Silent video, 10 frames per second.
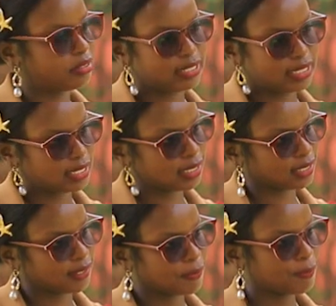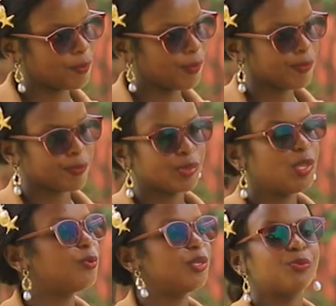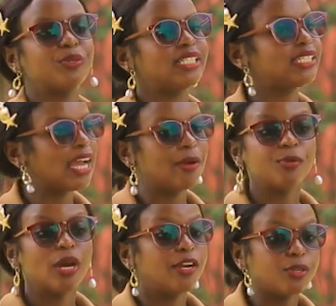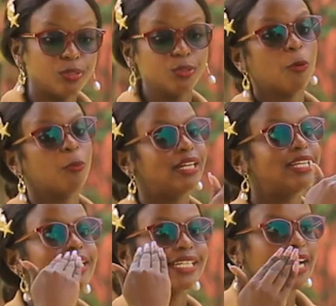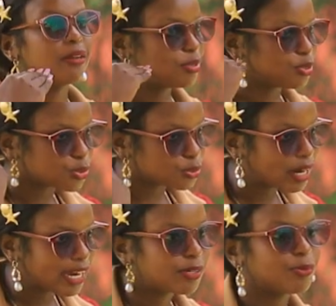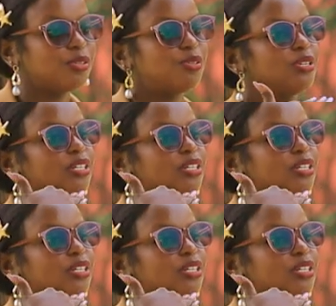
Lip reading: gritties, you won't waste time, and you'll know when the time is right, when you know